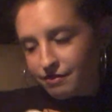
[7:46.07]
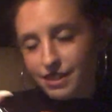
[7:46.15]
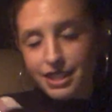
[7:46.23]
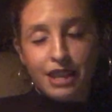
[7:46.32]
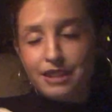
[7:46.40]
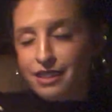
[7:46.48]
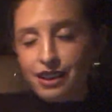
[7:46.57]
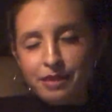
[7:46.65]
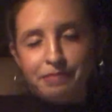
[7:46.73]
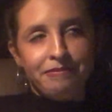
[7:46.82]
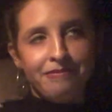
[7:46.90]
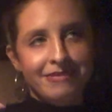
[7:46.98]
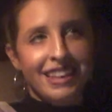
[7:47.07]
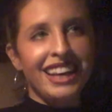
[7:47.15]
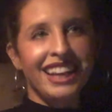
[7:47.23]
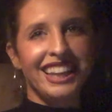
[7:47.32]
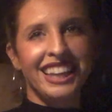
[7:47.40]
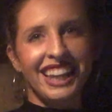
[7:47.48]
It's not the time.
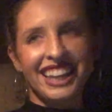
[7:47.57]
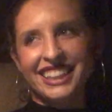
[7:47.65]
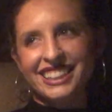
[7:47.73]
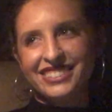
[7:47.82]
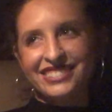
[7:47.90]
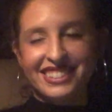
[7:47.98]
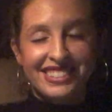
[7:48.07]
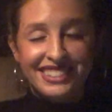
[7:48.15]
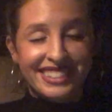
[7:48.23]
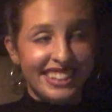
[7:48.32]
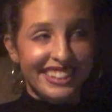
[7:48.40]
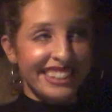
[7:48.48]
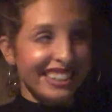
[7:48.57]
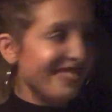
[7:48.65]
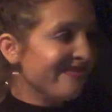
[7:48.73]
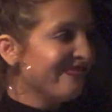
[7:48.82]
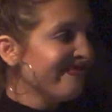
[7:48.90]
It's not the time.